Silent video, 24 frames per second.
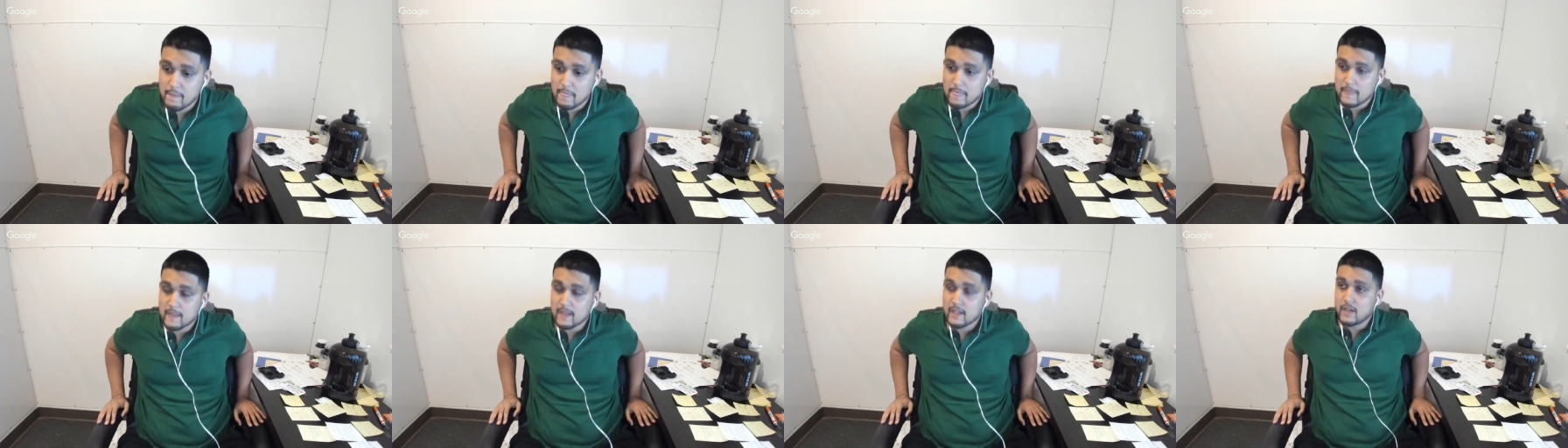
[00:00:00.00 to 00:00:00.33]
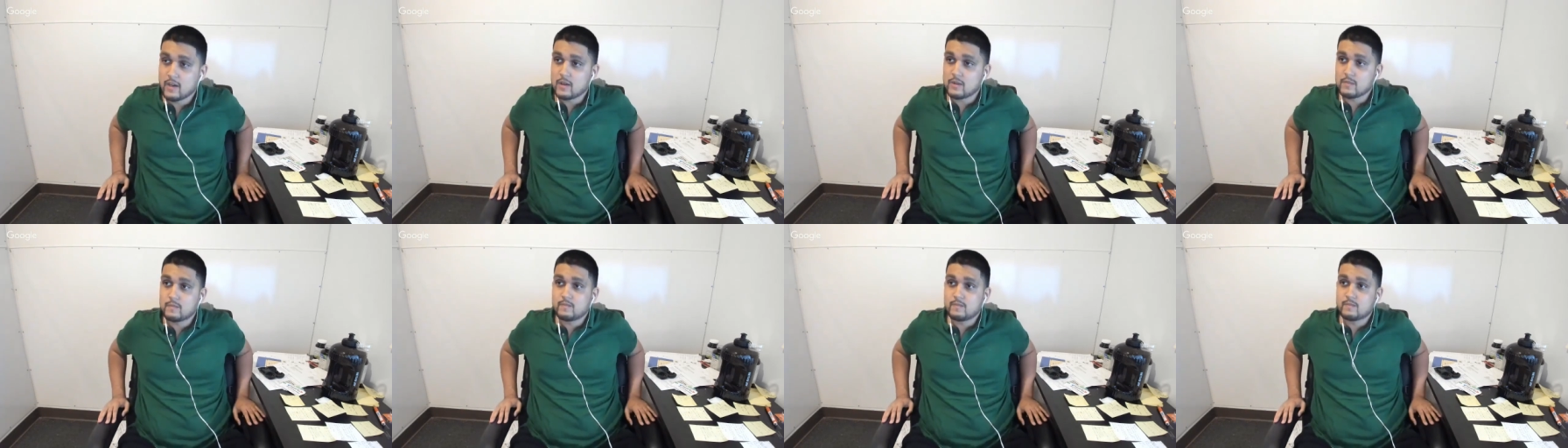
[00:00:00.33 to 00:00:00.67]
you
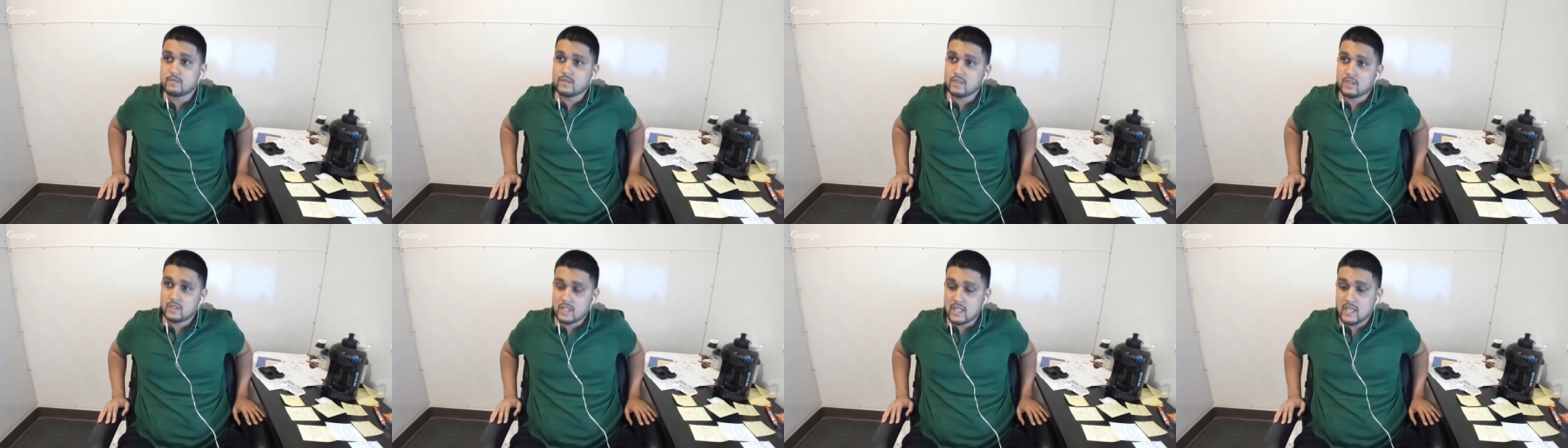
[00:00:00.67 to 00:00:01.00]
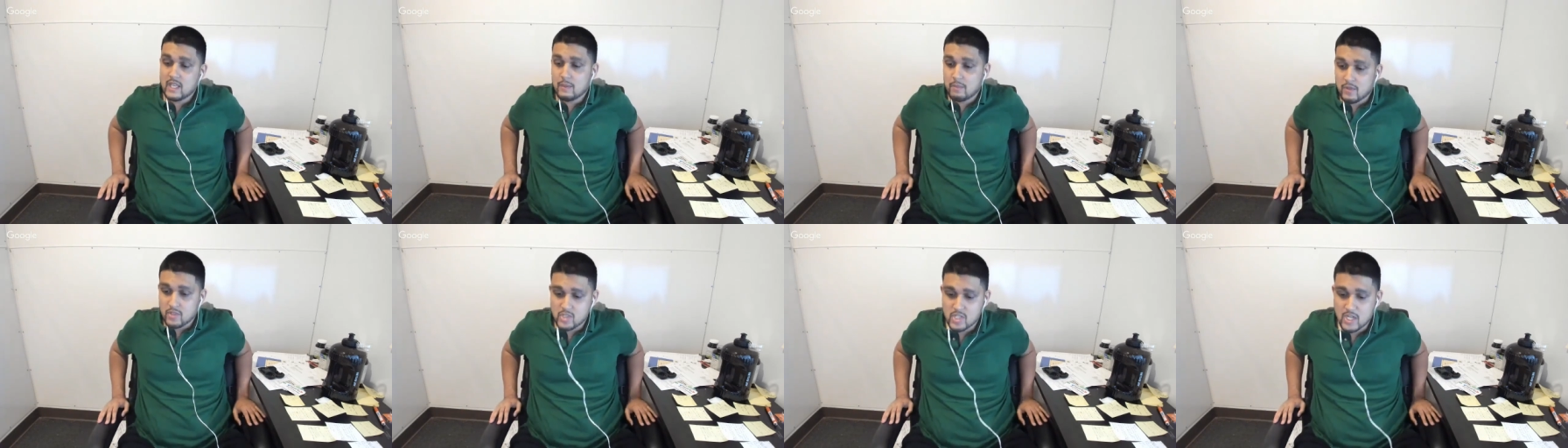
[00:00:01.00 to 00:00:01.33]
know,
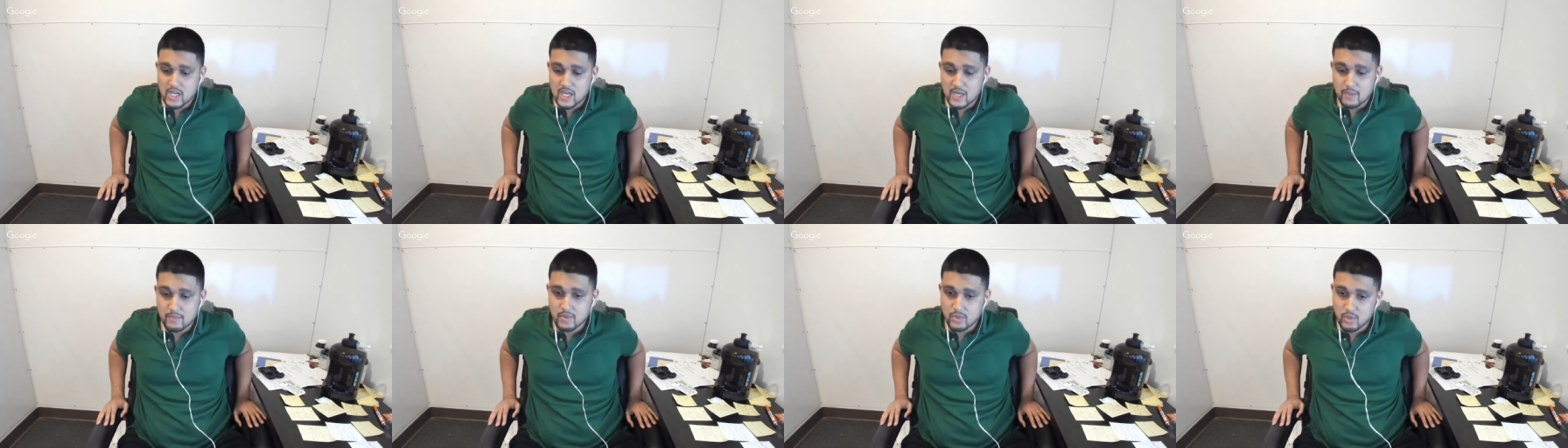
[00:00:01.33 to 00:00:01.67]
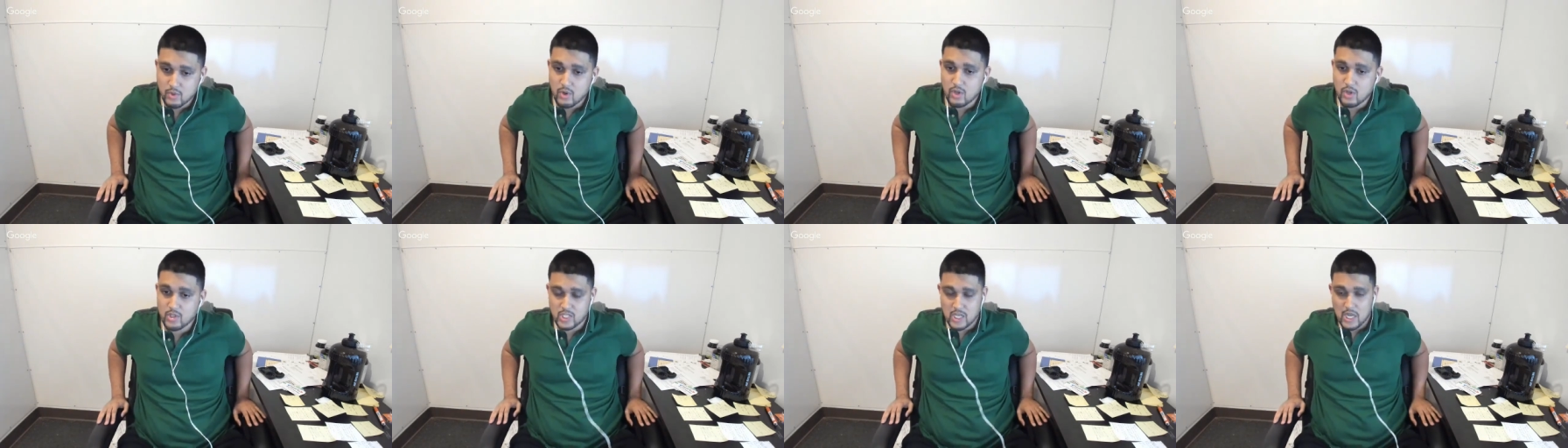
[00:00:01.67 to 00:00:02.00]
keep your job and
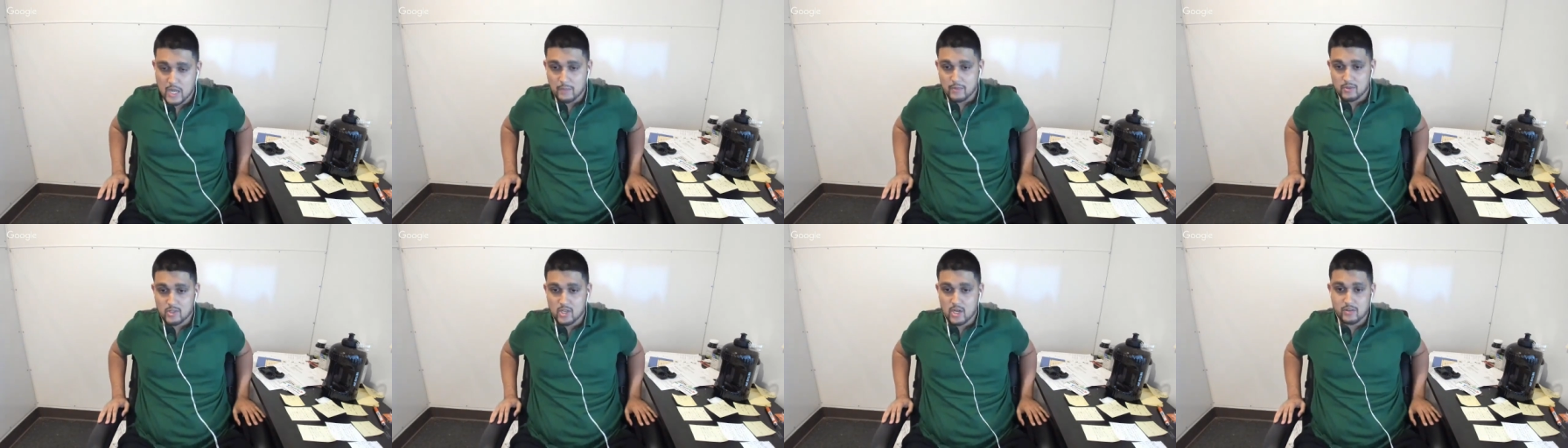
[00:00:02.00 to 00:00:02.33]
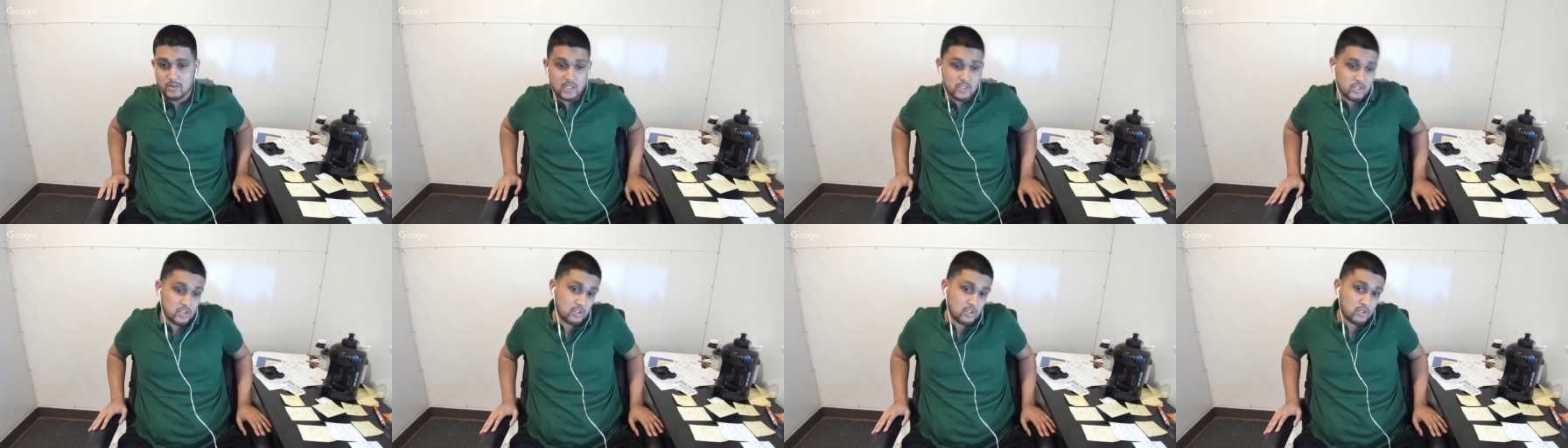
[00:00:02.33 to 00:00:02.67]
do wholesale arbitrage
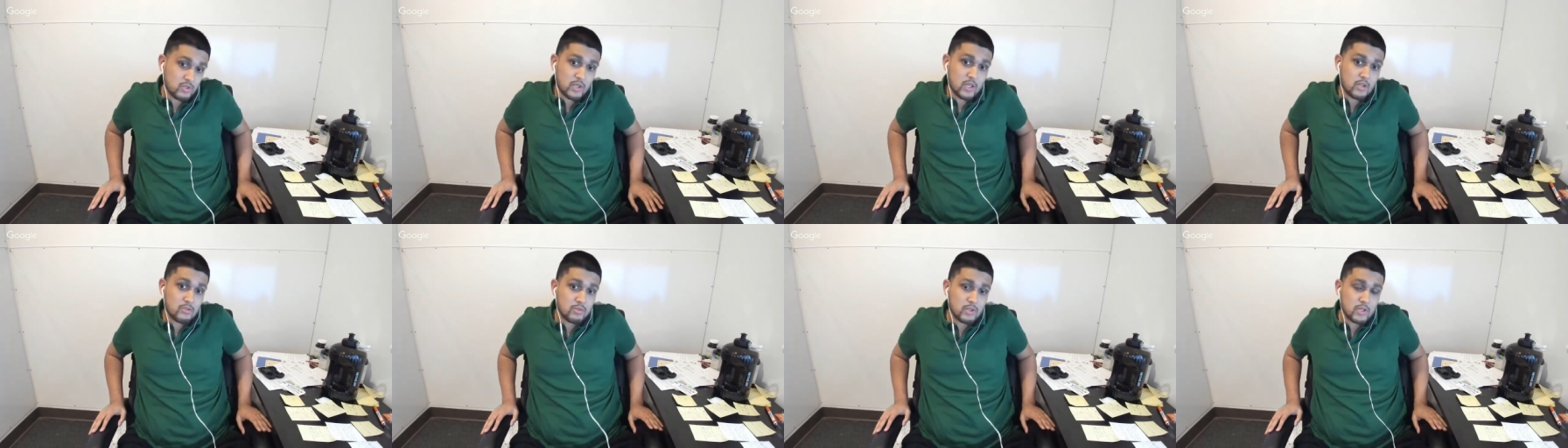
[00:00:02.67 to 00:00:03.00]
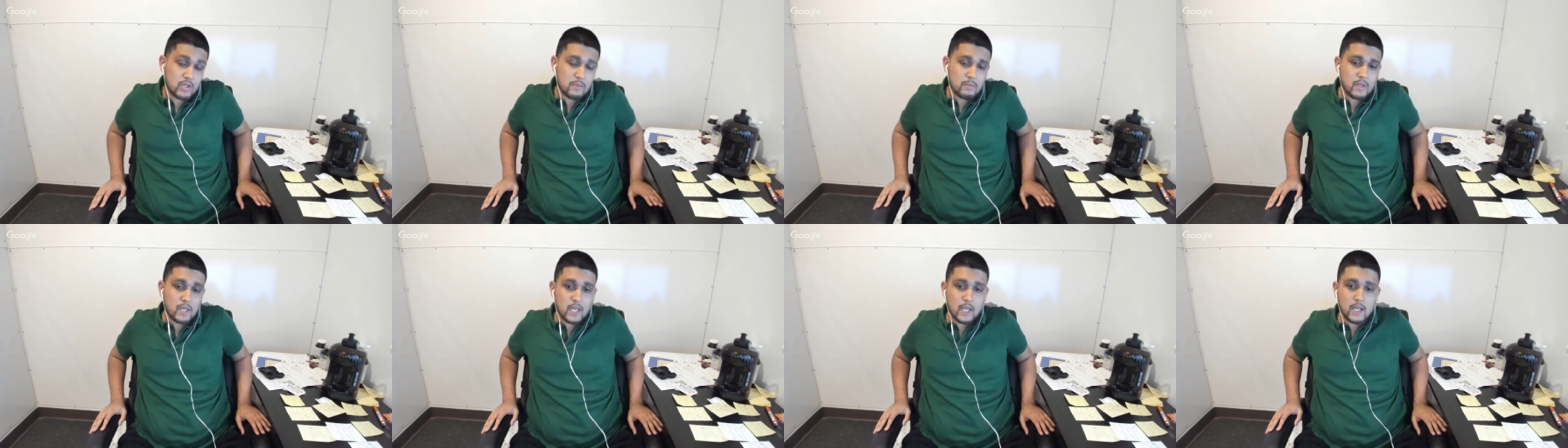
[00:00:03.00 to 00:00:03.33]
unless you're doing it
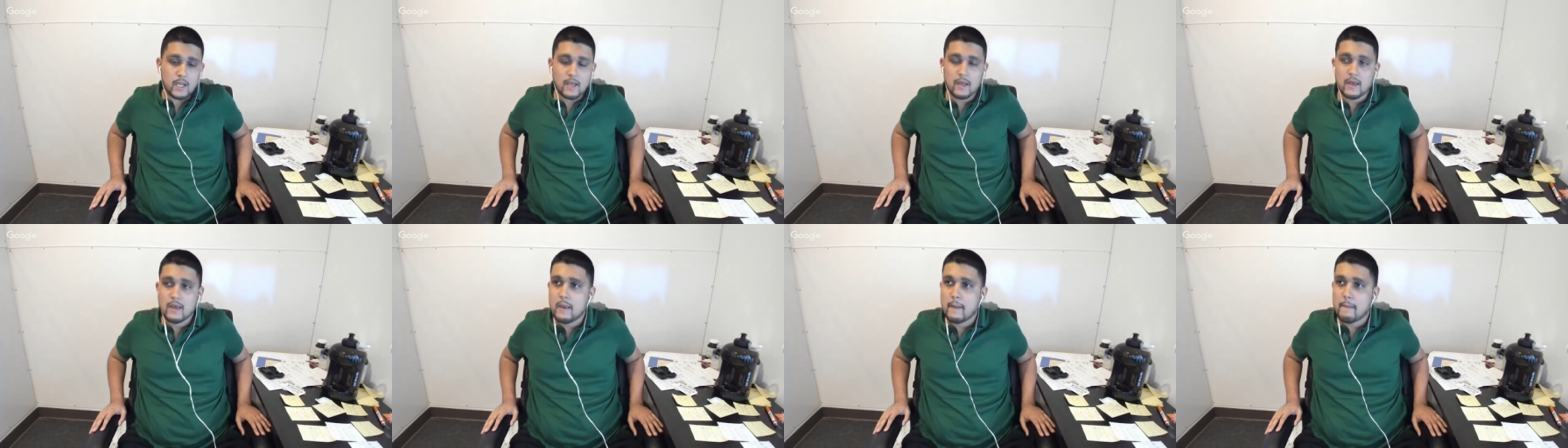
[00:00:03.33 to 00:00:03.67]
really big.